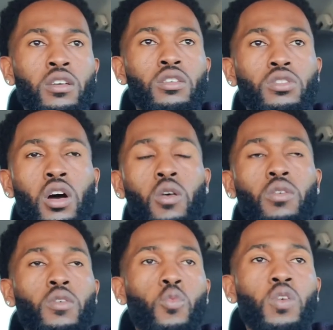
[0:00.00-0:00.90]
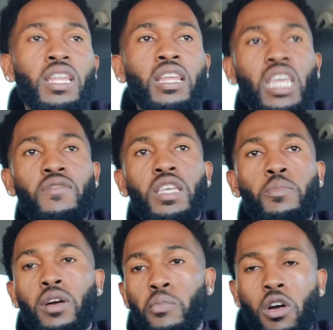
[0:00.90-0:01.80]
So we need to give
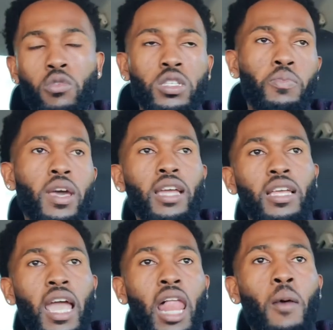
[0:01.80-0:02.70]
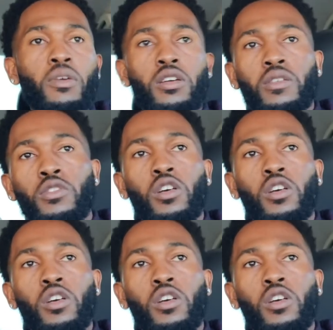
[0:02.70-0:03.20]
D-Book more respect, and I'm here to,